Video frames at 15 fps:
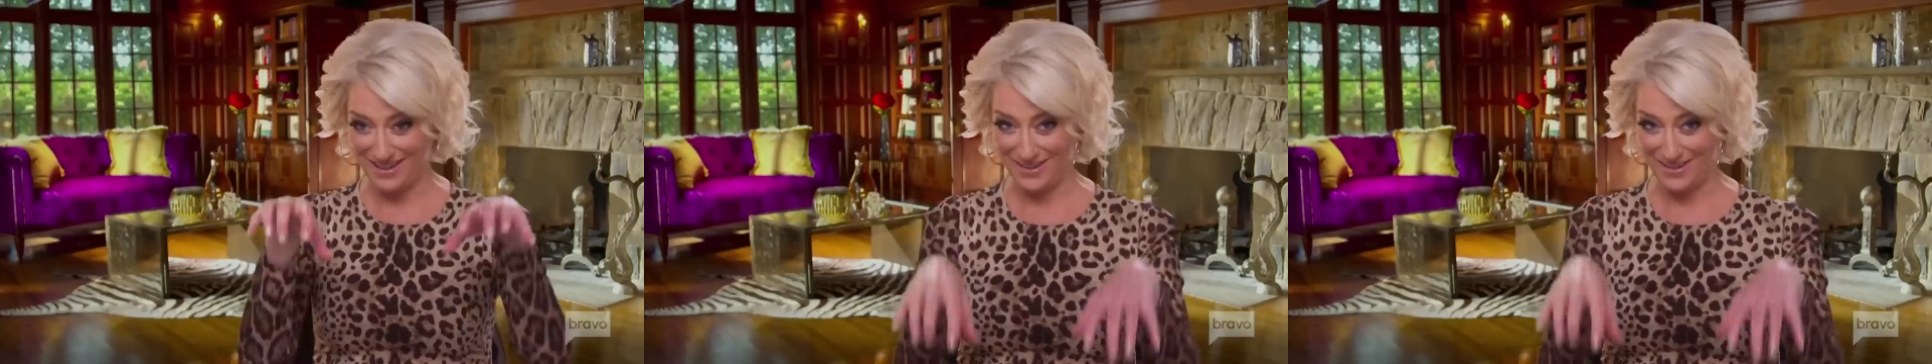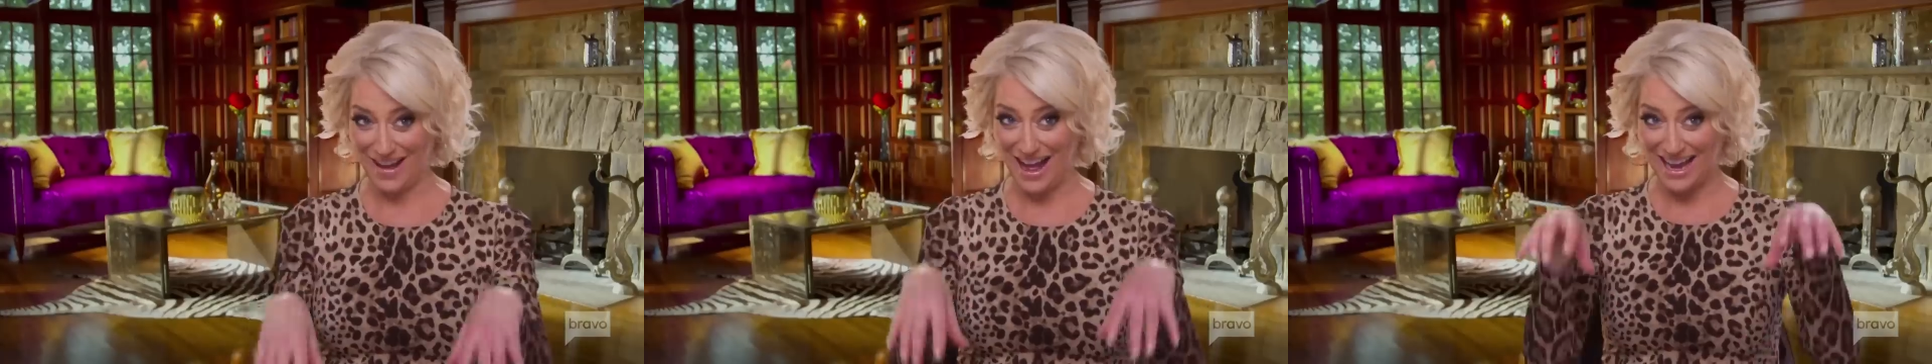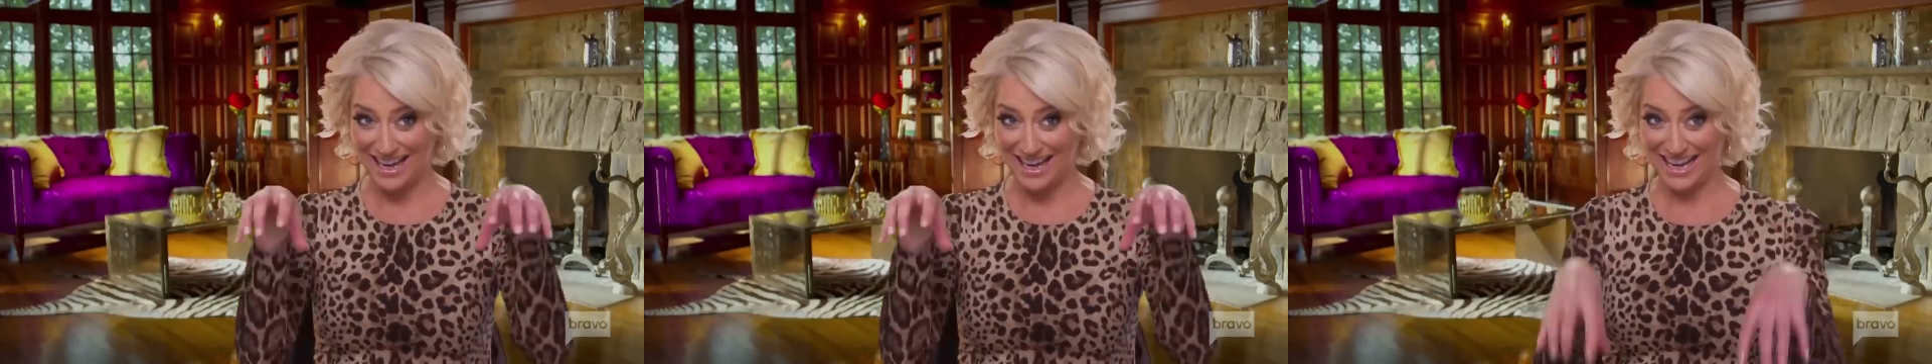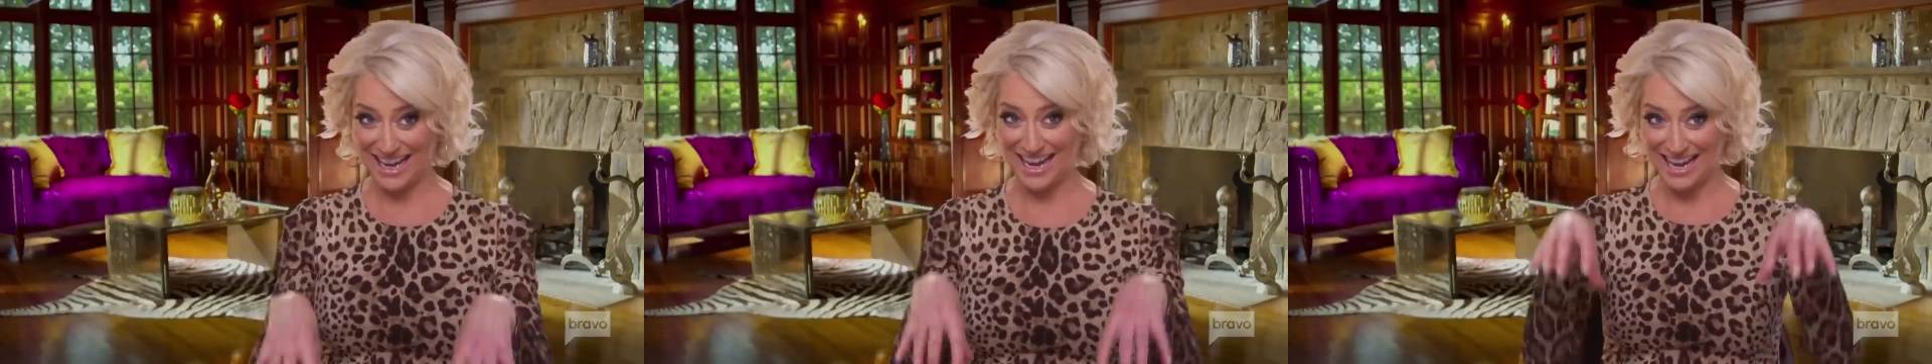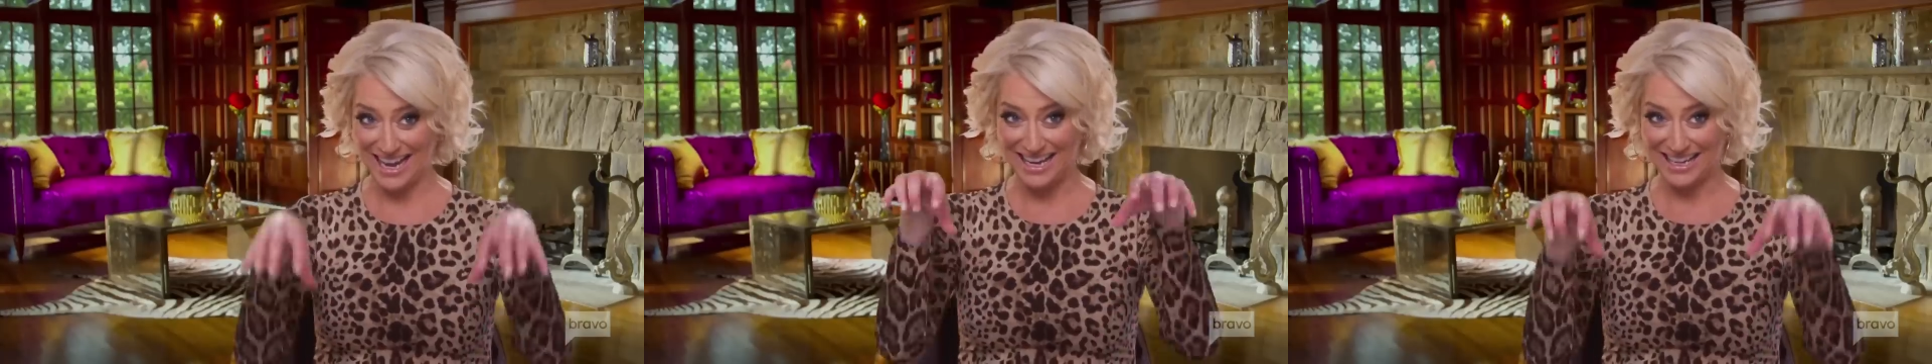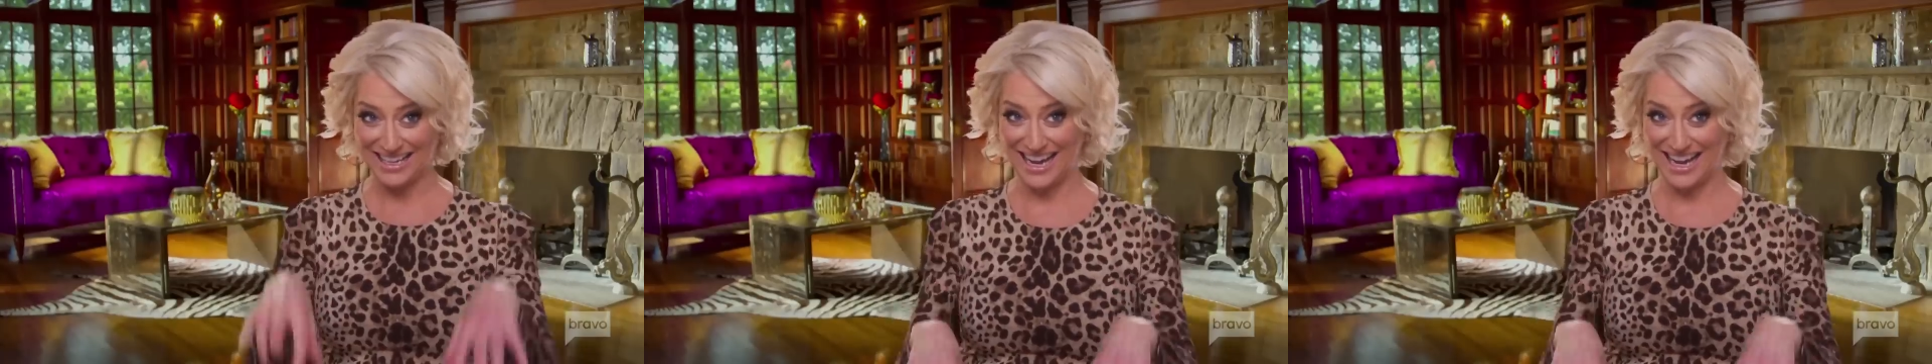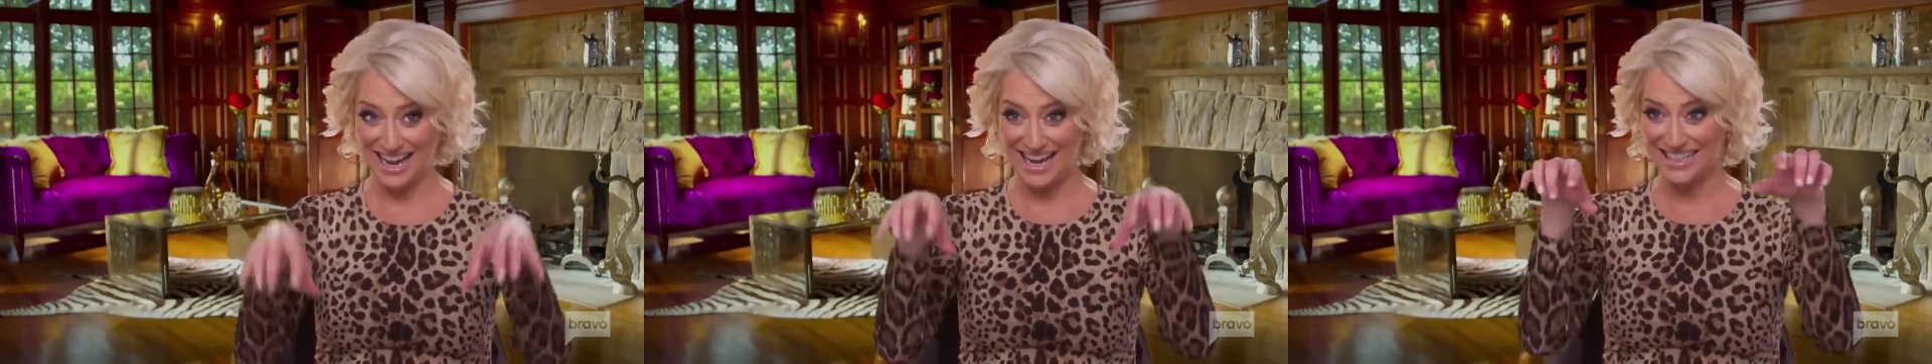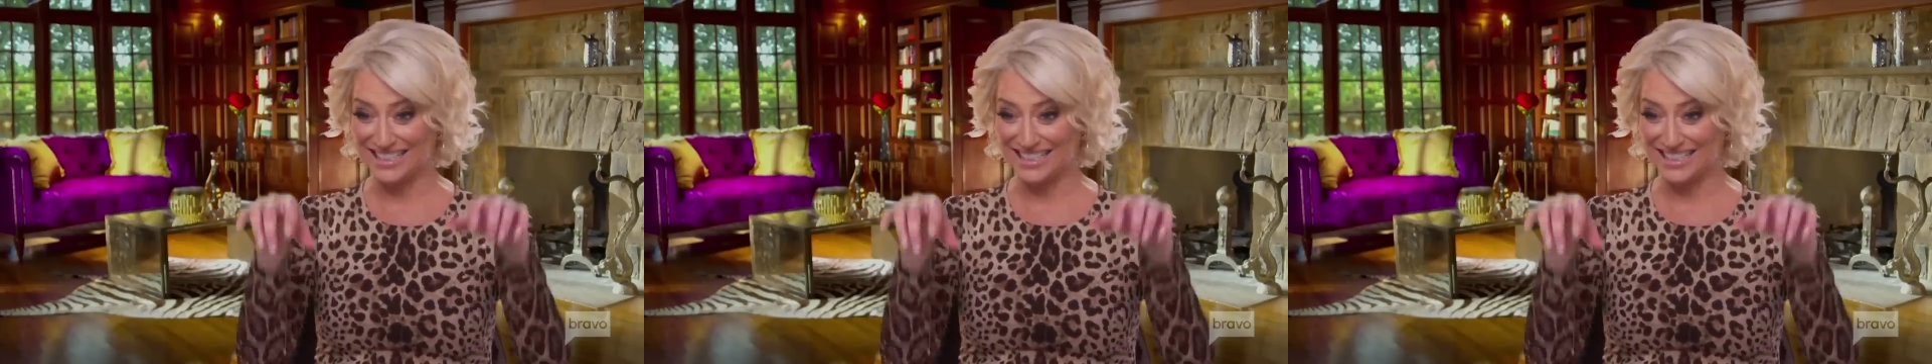Money can't guide uh,